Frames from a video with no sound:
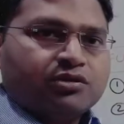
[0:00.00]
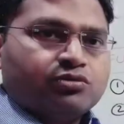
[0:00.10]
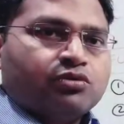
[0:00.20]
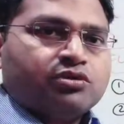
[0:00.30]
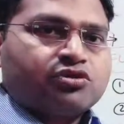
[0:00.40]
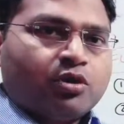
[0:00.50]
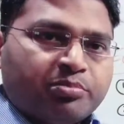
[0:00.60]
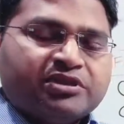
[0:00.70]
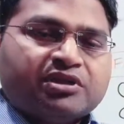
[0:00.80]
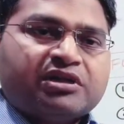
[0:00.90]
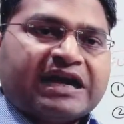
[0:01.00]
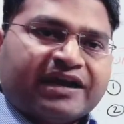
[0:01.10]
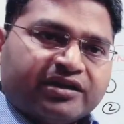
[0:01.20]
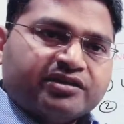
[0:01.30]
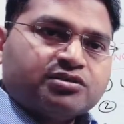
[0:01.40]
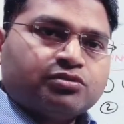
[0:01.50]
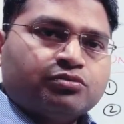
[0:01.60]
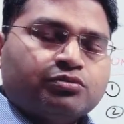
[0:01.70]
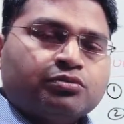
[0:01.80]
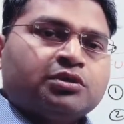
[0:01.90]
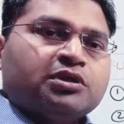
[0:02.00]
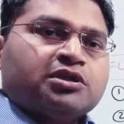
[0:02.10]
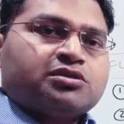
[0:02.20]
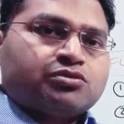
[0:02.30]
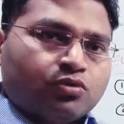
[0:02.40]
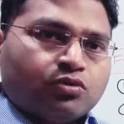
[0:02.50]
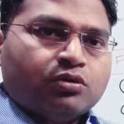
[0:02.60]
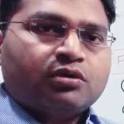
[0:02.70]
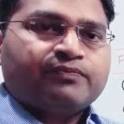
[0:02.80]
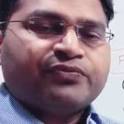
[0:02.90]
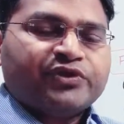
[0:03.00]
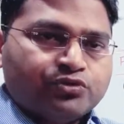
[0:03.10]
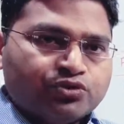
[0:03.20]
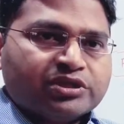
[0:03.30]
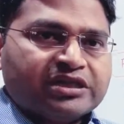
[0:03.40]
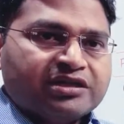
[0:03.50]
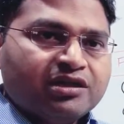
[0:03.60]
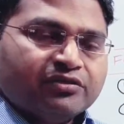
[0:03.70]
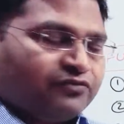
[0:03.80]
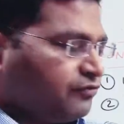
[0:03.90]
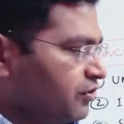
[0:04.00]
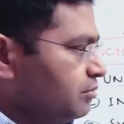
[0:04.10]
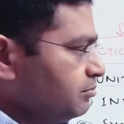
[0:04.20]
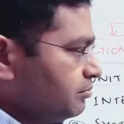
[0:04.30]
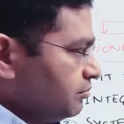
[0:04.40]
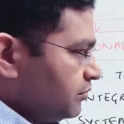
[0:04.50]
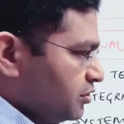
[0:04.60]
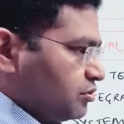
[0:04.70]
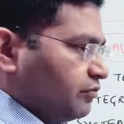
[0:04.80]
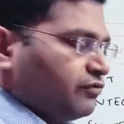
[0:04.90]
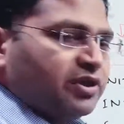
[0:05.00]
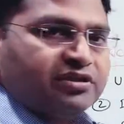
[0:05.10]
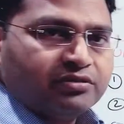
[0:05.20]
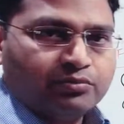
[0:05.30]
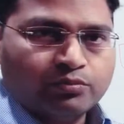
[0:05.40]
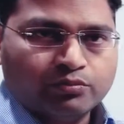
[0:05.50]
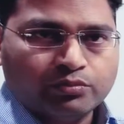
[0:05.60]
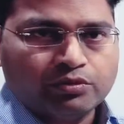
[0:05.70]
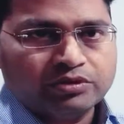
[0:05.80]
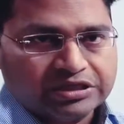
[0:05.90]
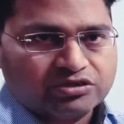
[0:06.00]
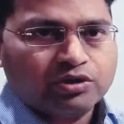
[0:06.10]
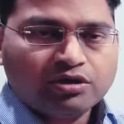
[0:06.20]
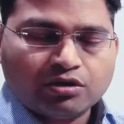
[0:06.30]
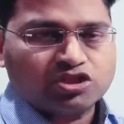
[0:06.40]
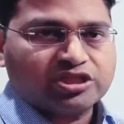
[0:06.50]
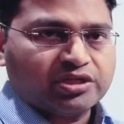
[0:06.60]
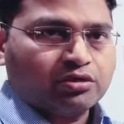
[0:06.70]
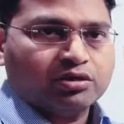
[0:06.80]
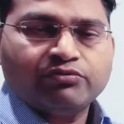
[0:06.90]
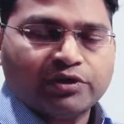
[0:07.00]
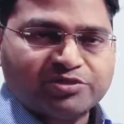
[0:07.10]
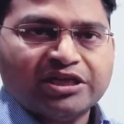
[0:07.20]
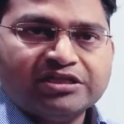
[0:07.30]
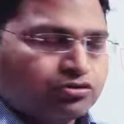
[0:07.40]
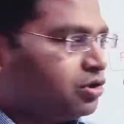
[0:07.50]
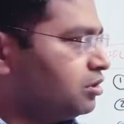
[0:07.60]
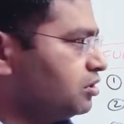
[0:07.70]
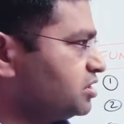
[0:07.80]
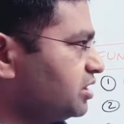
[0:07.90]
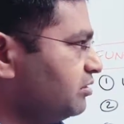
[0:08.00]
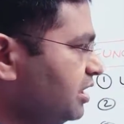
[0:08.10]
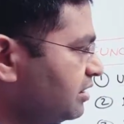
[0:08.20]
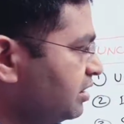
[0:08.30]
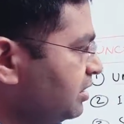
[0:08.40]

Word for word: you know, stopping the hackers to steal the user data from the software that you are launching or the website that you are launching, right?